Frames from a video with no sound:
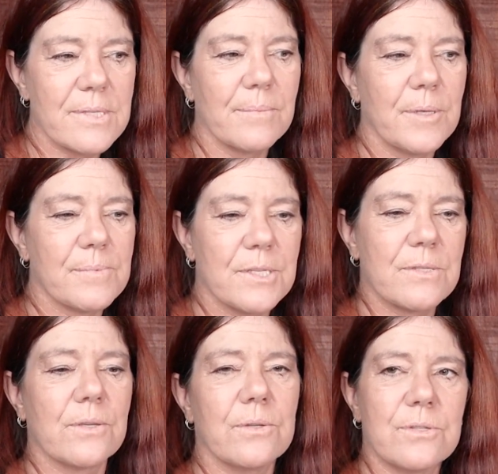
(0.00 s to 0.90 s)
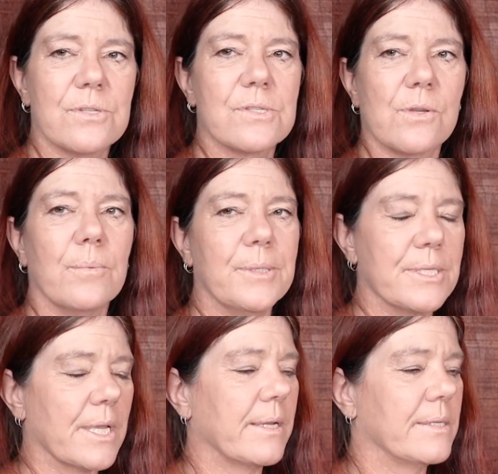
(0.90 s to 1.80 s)
Sometimes it's good to stop and
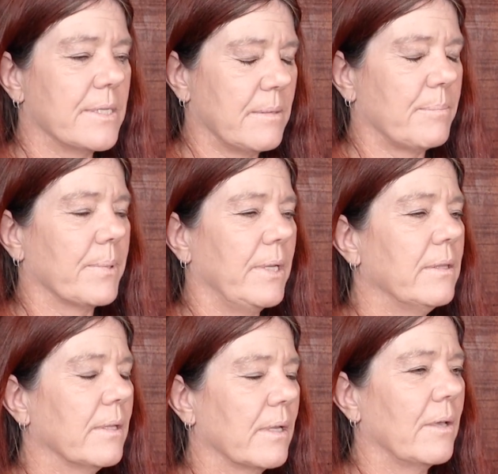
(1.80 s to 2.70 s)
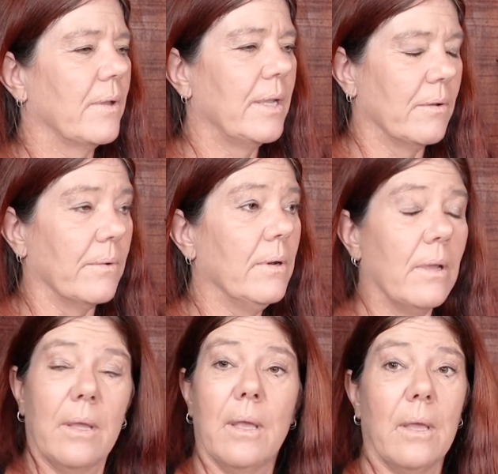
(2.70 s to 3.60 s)
take a deep breath and go, hang on,
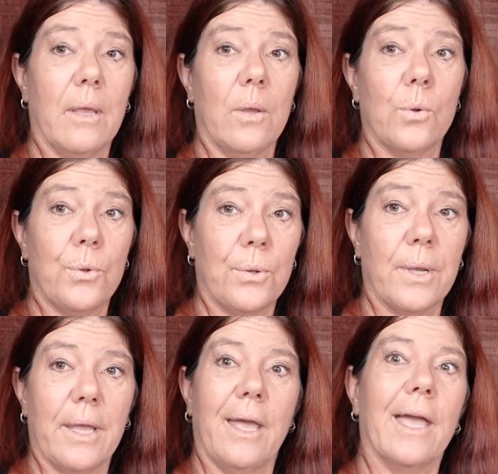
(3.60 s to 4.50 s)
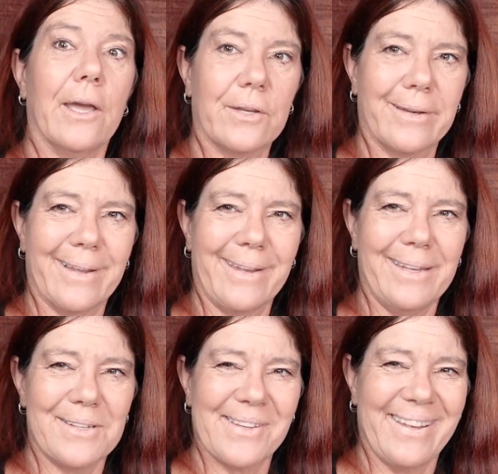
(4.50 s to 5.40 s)
how did I
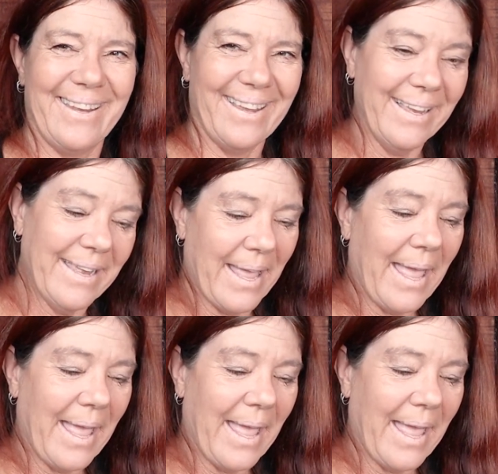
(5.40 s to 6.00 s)
get to here?